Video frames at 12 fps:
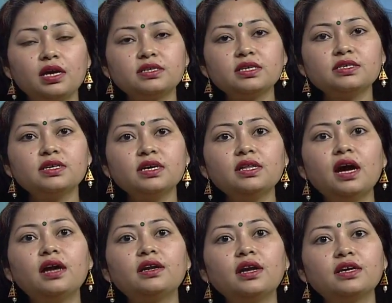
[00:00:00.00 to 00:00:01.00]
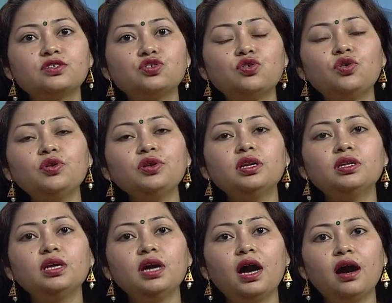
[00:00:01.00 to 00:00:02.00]
as I say that axon
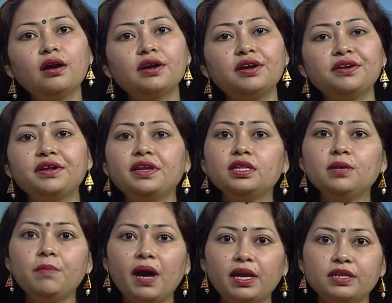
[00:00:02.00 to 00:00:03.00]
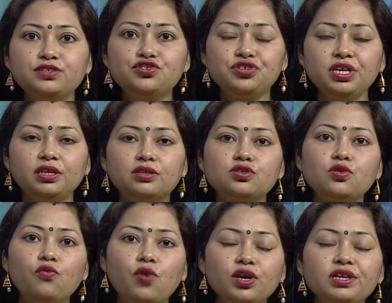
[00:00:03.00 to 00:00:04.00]
they are containing the myelin sheath. So,
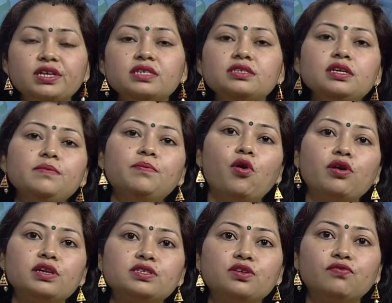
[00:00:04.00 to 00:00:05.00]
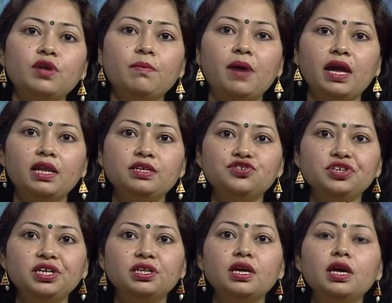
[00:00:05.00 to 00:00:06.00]
what is the importance of the myelin
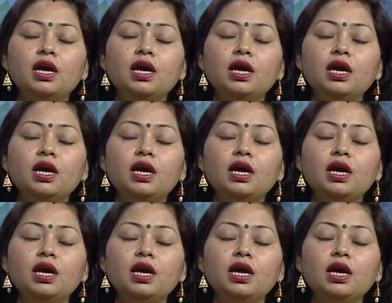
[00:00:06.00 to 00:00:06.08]
sheath?